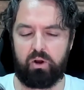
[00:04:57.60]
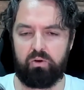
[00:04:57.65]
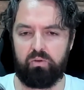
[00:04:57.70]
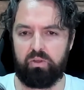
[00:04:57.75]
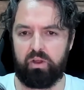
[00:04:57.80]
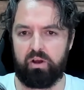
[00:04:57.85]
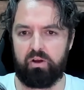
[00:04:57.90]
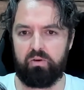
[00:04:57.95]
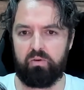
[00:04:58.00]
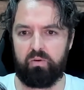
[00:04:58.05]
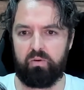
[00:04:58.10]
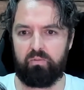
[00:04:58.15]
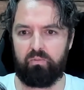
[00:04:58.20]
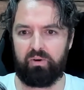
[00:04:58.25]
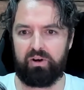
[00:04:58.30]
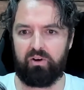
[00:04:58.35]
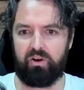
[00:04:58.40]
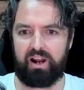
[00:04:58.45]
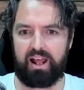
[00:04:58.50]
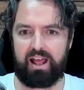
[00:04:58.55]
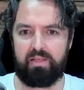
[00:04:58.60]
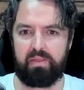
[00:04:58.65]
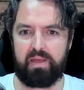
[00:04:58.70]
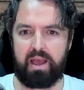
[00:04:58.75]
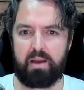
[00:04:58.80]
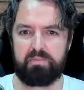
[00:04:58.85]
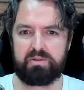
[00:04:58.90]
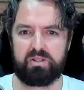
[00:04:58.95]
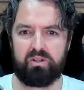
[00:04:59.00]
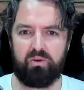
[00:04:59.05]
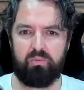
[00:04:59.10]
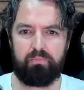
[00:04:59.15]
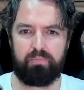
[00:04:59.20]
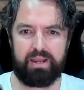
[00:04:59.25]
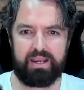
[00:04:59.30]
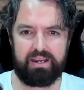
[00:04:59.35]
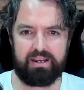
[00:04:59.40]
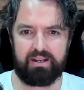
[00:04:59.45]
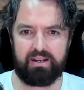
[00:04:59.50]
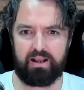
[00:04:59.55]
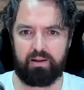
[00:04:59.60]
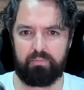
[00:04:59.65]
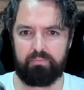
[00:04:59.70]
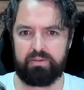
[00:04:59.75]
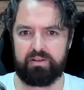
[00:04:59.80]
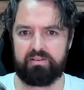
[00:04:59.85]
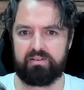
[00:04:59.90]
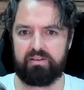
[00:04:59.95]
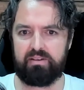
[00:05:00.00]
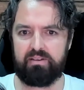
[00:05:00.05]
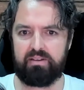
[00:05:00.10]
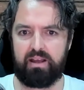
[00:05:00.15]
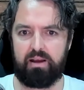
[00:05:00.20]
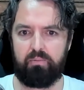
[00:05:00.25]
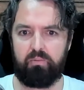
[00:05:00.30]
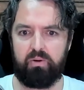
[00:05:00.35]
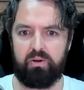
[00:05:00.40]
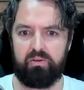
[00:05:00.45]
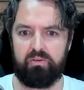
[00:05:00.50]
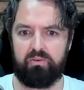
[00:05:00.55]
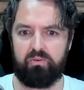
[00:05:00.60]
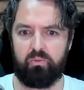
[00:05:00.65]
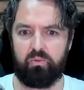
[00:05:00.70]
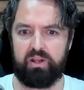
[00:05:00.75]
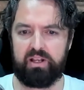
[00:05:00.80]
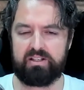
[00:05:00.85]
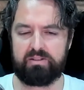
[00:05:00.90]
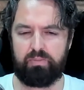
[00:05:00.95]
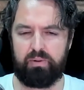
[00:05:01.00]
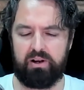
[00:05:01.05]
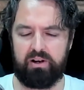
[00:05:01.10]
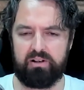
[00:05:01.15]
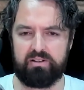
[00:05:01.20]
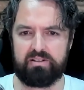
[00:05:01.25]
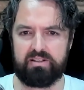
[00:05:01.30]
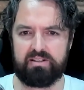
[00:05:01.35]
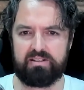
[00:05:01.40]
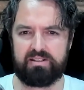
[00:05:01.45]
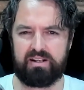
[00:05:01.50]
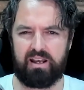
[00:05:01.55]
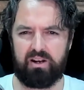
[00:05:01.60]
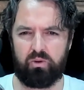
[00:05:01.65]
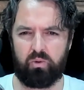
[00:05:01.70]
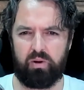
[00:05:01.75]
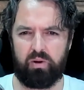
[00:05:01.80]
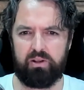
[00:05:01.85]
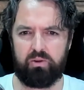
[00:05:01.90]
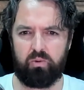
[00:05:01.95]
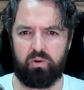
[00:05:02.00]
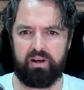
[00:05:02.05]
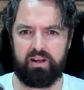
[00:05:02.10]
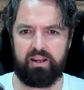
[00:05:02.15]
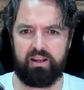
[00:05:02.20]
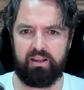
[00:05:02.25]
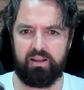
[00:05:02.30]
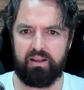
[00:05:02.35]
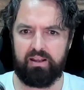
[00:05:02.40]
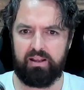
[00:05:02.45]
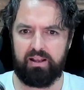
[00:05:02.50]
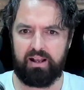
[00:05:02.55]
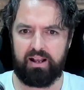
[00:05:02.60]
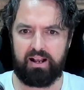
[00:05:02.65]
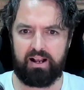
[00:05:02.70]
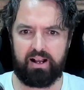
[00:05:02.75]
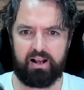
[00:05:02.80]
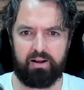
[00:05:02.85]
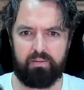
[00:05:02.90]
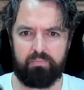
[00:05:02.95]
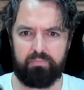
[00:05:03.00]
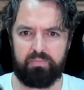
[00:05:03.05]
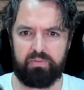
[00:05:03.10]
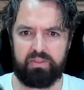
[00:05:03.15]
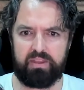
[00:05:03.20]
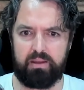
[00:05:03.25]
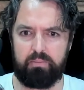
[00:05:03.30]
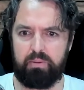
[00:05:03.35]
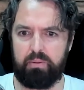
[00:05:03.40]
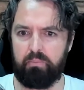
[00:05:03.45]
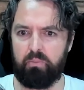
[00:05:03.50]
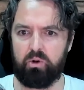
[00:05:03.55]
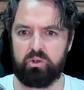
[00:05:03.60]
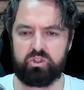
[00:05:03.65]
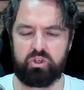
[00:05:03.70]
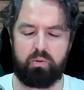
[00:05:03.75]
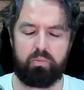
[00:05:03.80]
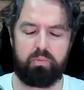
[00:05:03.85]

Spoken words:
although we're not at the absolute peak numbers that we experienced at the start of 2020, there'd be more